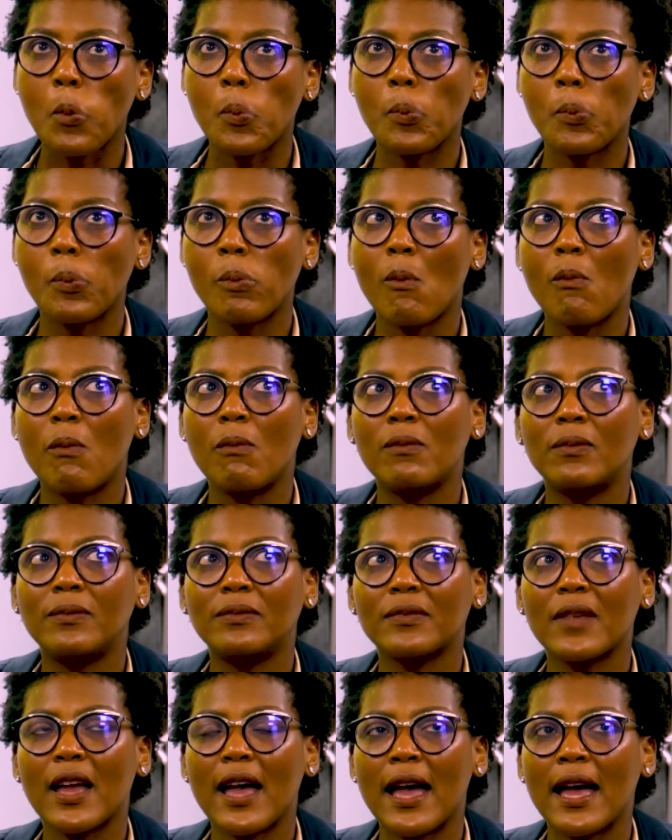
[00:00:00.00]

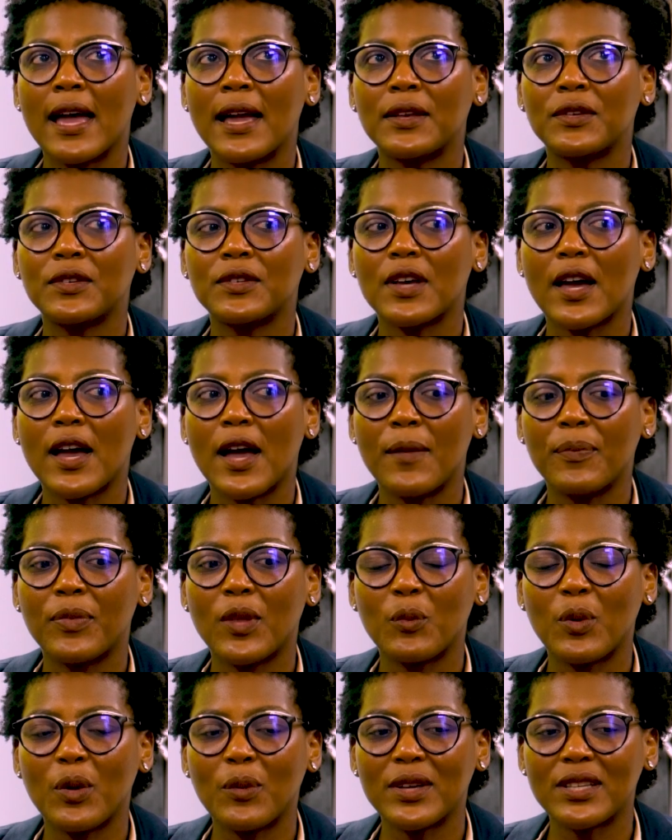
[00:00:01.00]
And
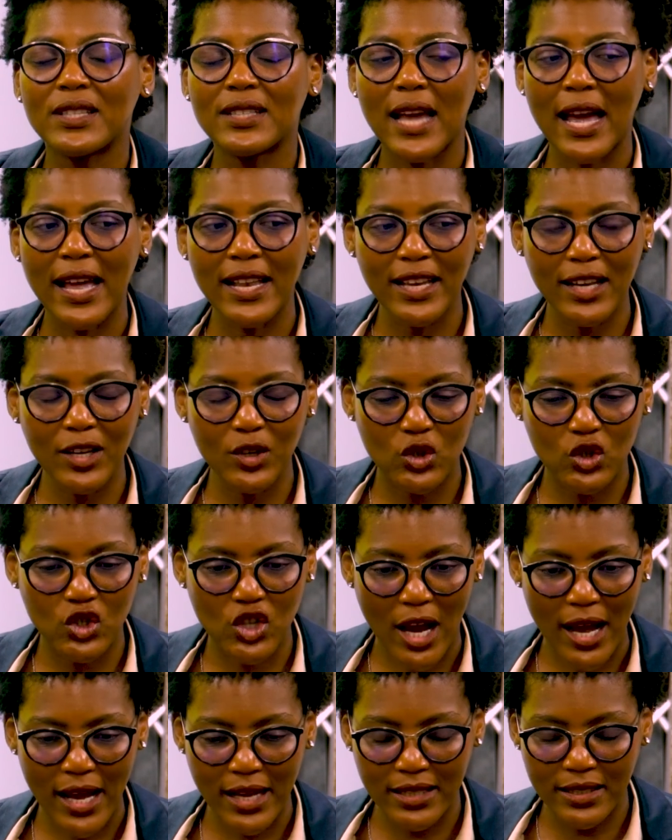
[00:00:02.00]
we were standing
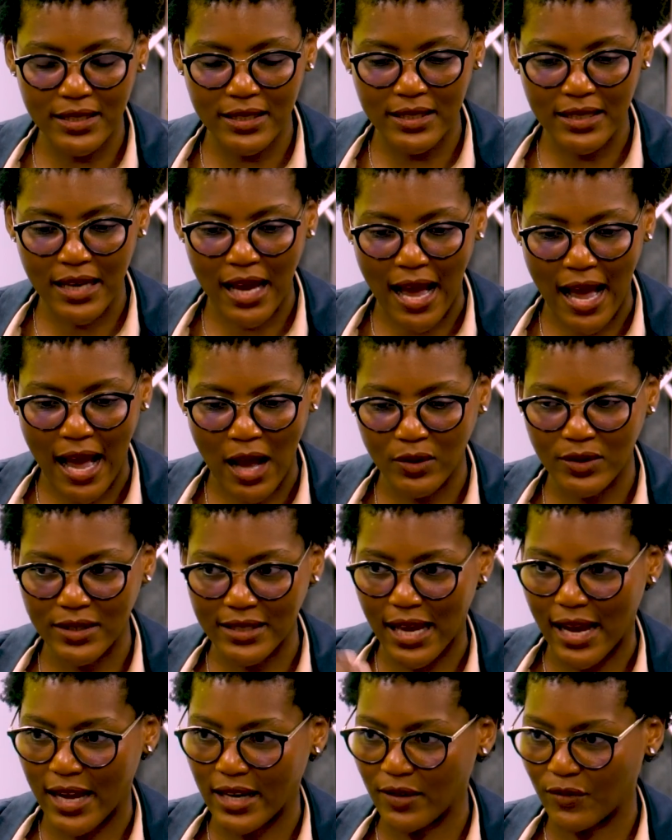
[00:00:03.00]
just
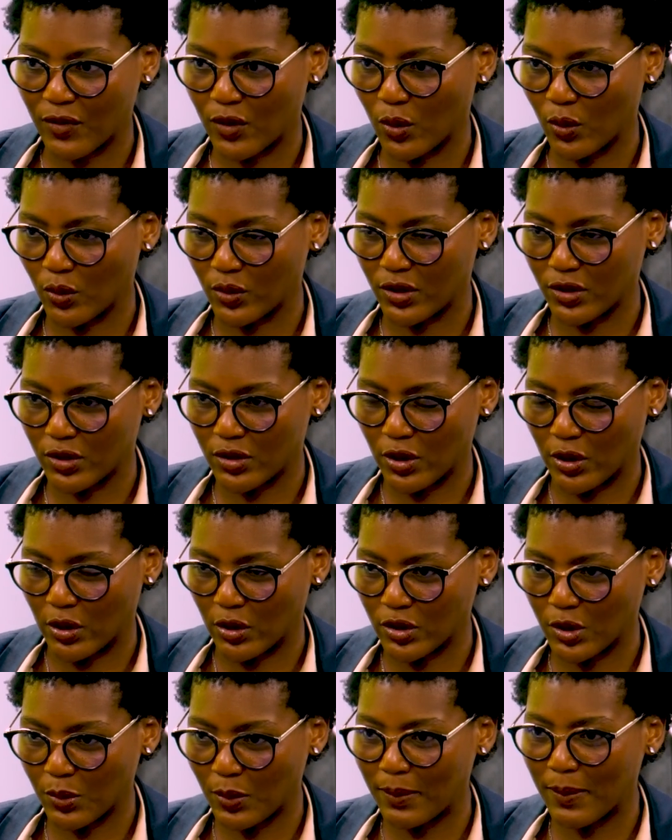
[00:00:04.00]
outside of Golden
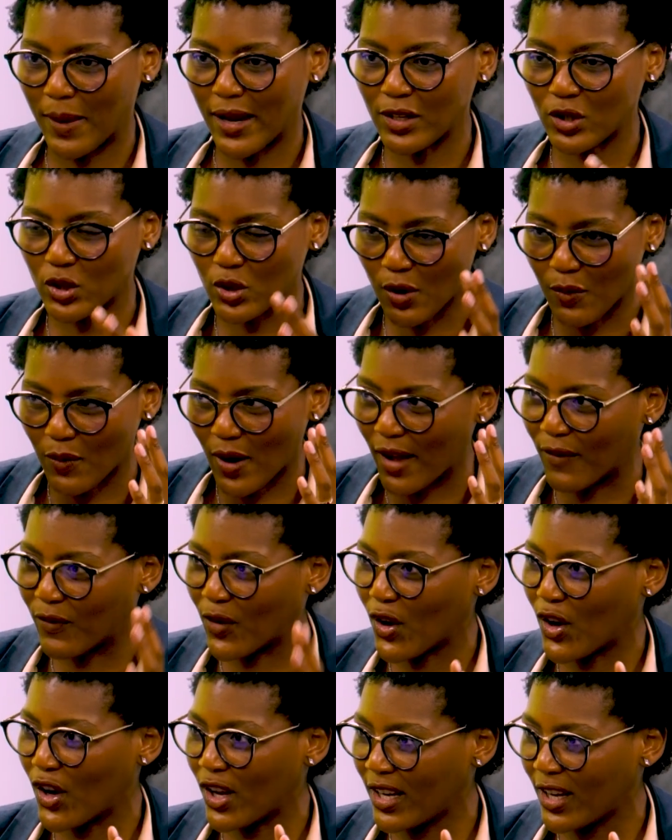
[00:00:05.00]
Circle. So we'd managed to arrive
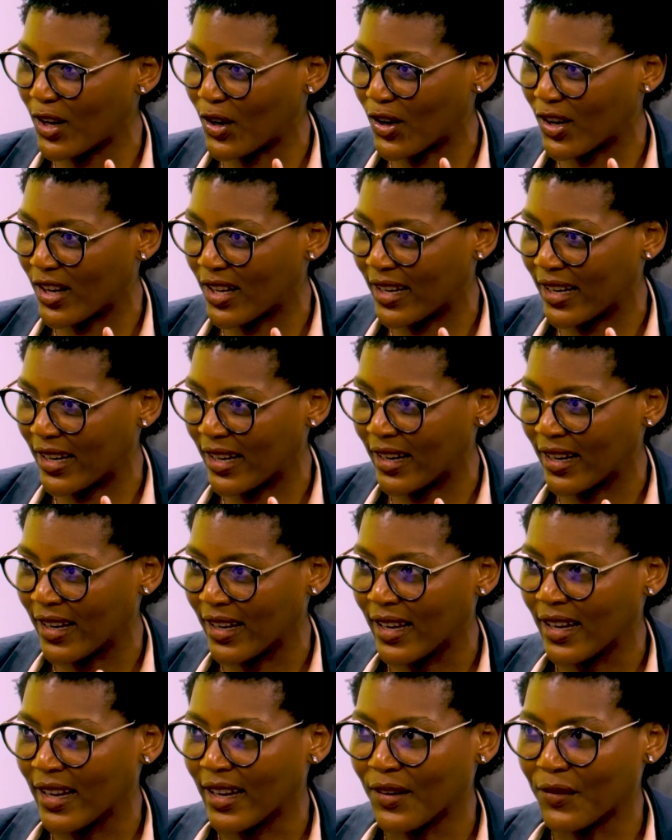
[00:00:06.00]
early
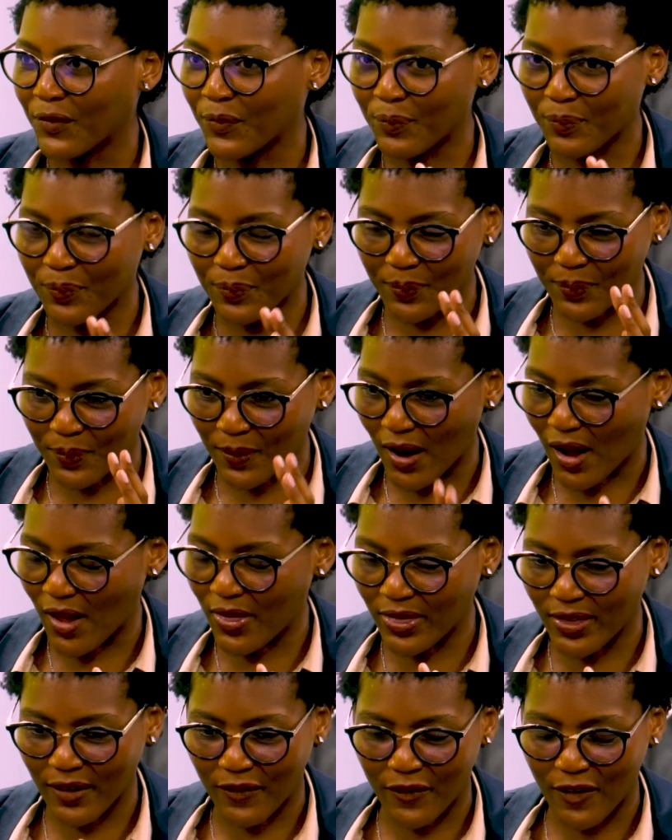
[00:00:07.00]

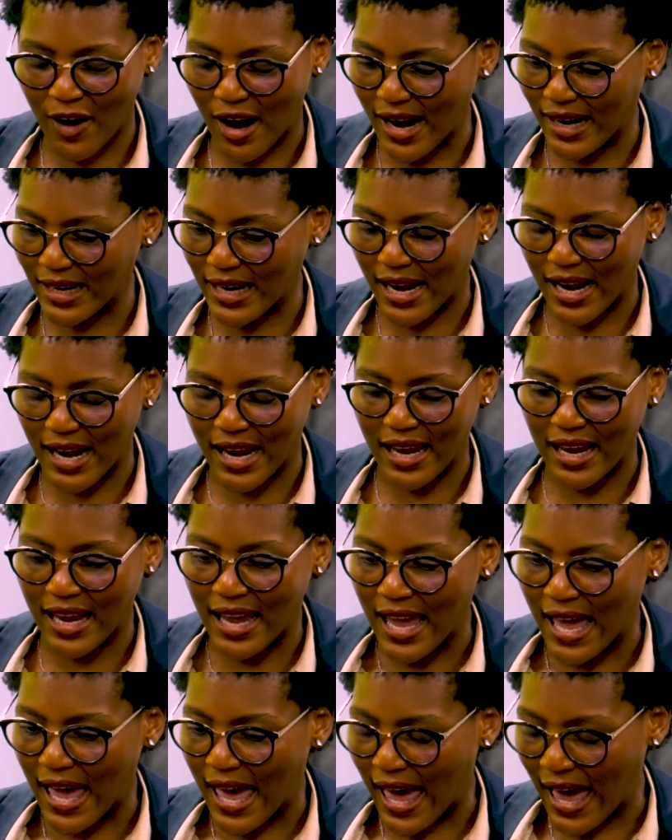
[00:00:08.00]
on the Friday
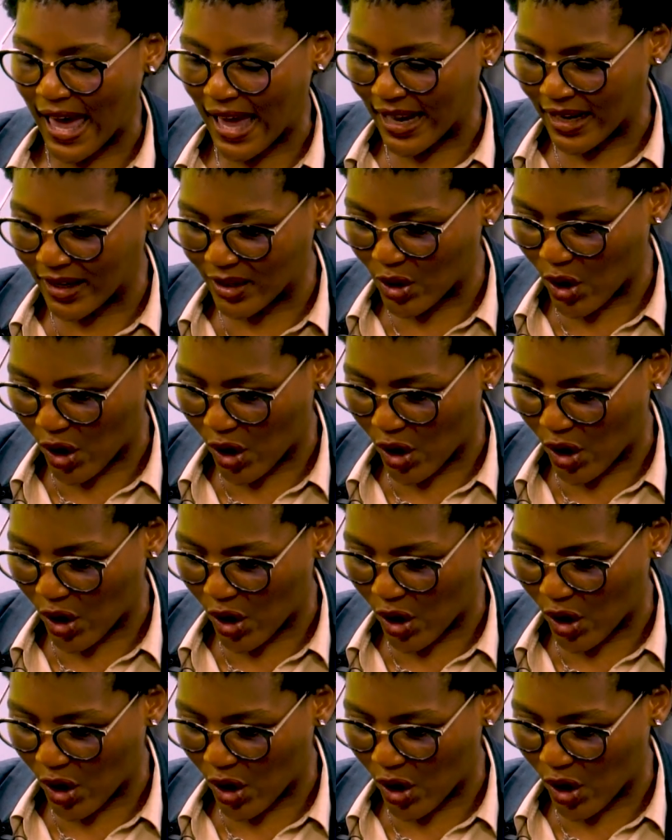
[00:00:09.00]
and